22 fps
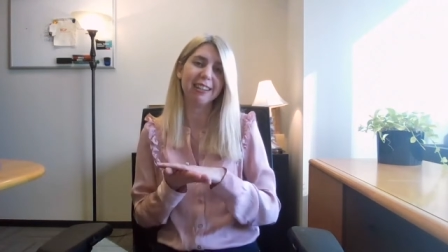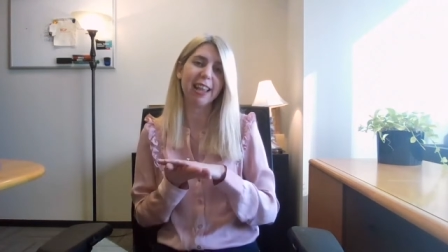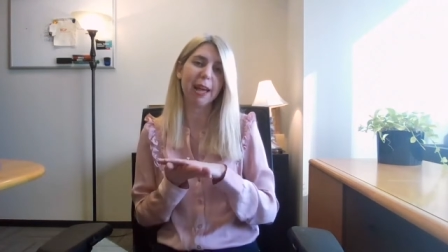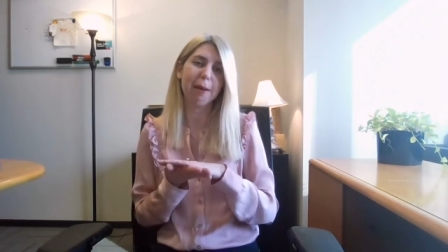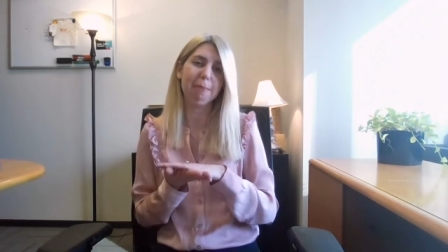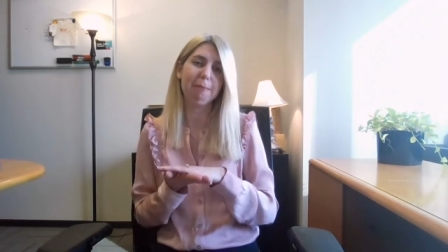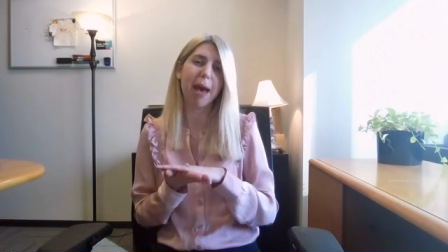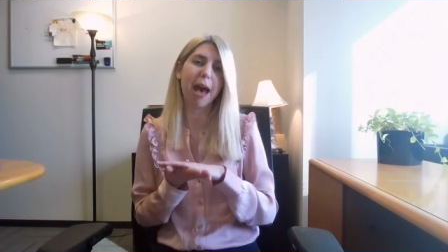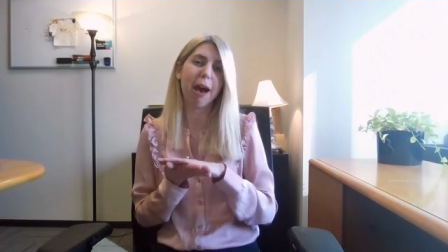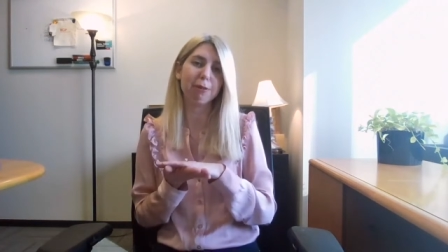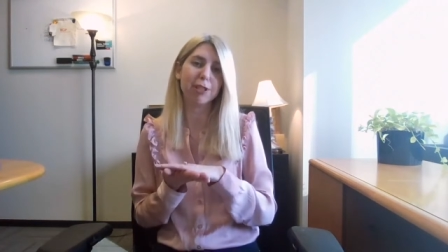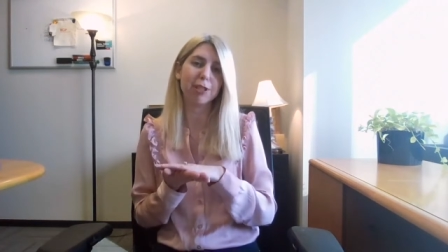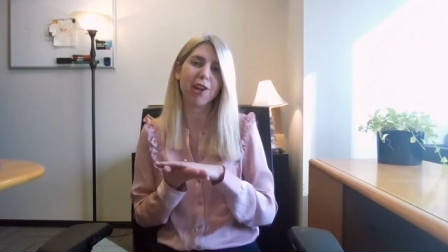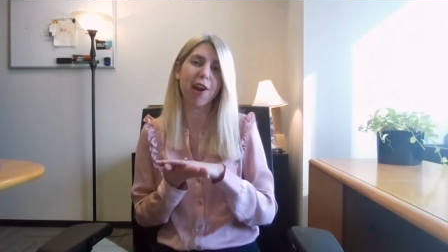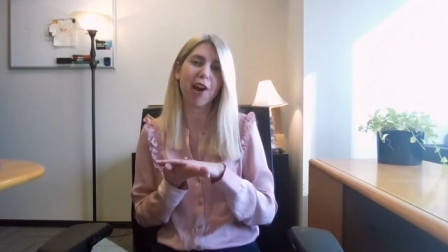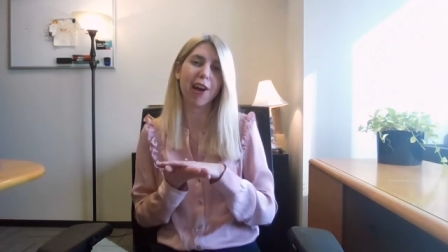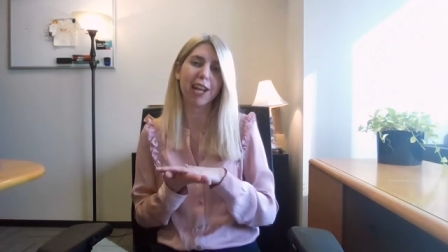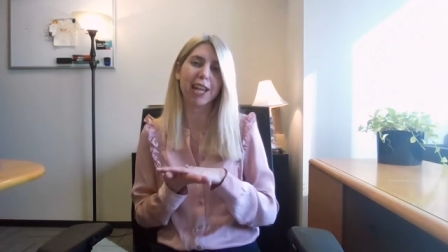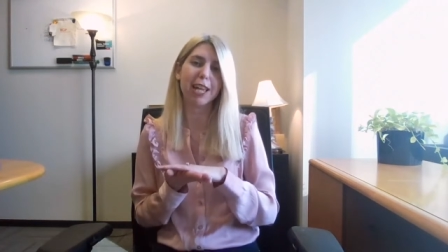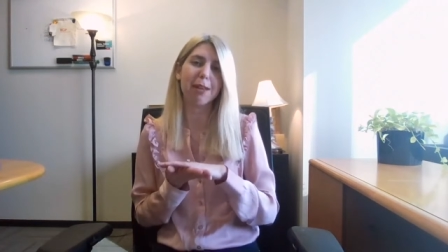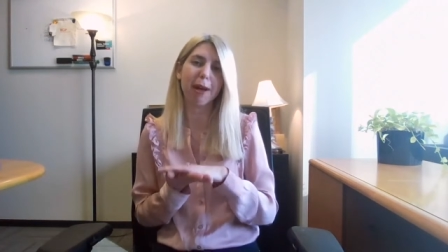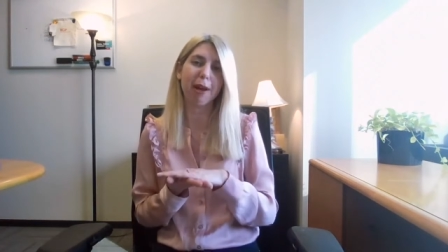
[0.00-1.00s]
that Matt was
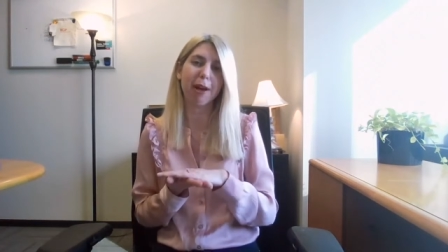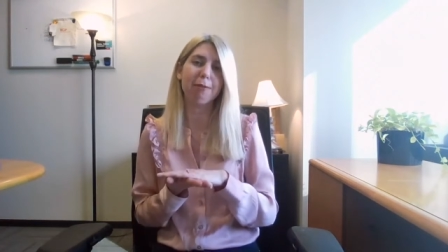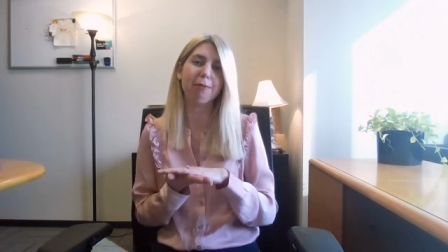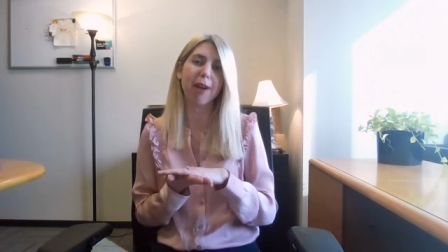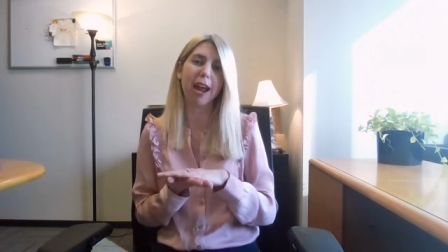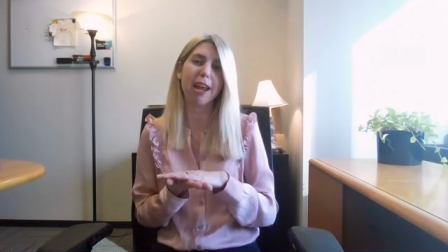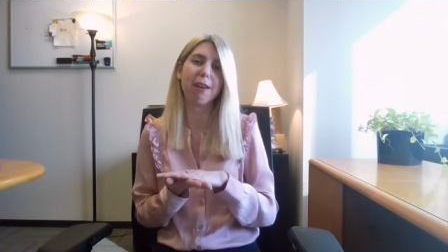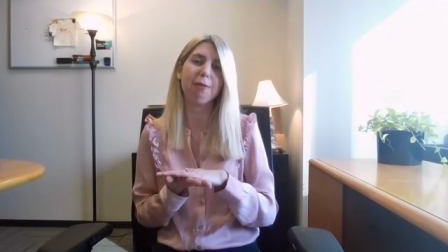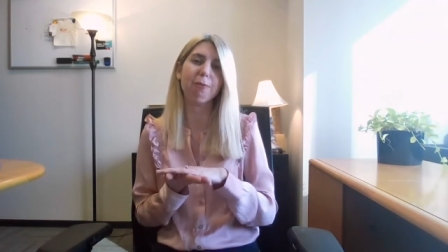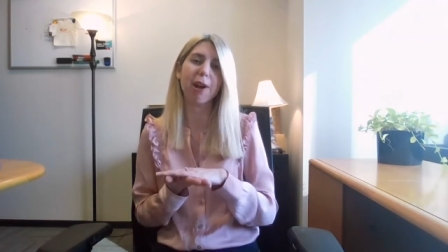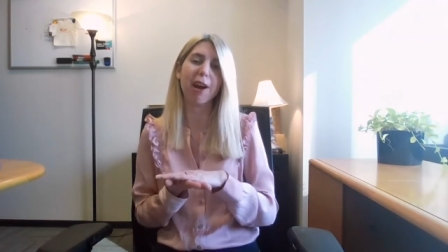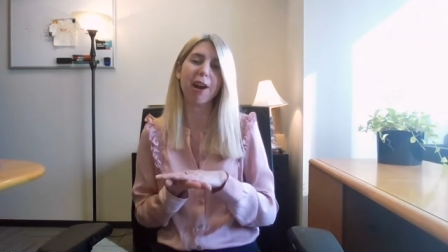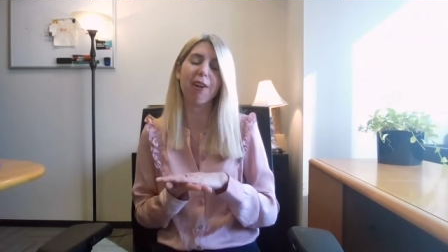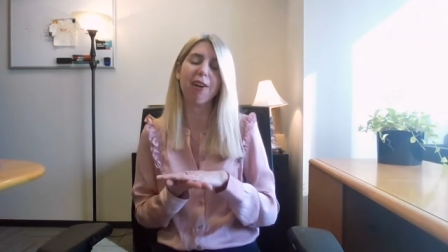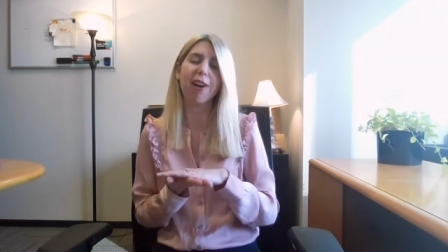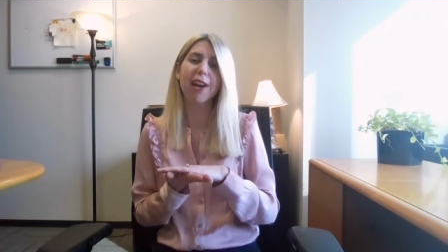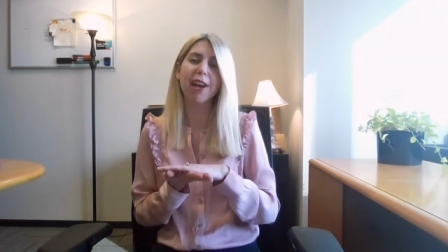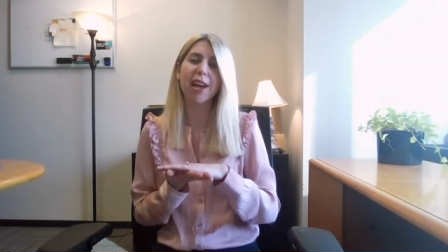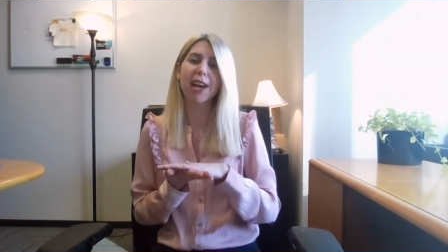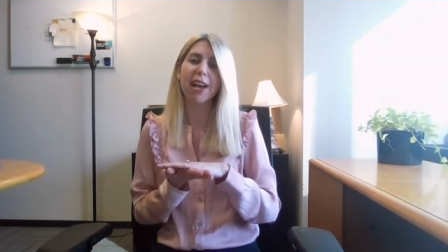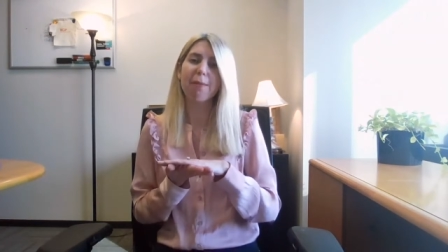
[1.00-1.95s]
talking about, right? Where